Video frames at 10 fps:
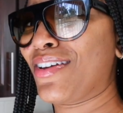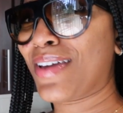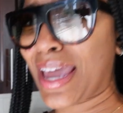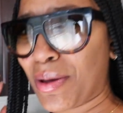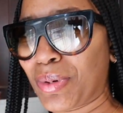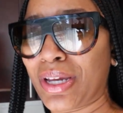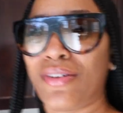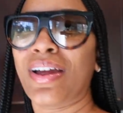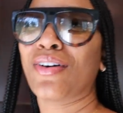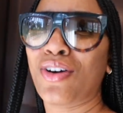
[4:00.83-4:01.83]
You can't put
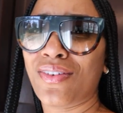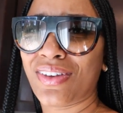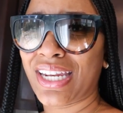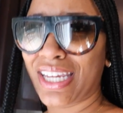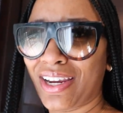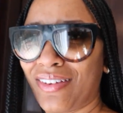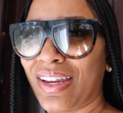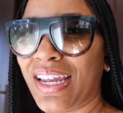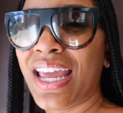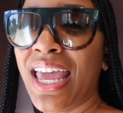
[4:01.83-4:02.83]
ground coffee in the
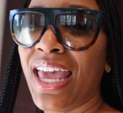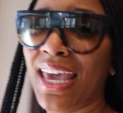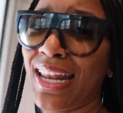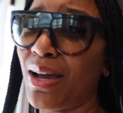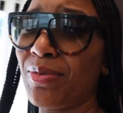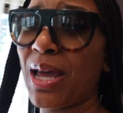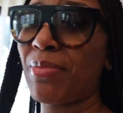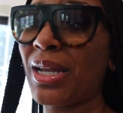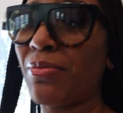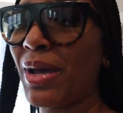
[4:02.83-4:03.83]
Keurig, and I'm not
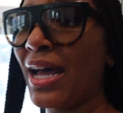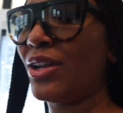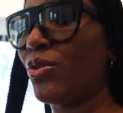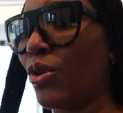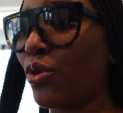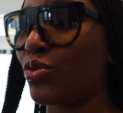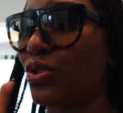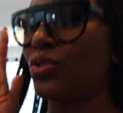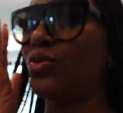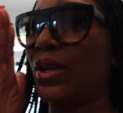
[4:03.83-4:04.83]
about to buy no old
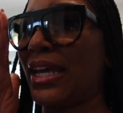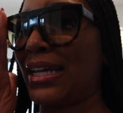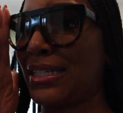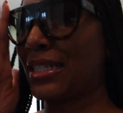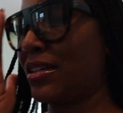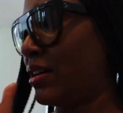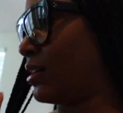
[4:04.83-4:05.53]
school ass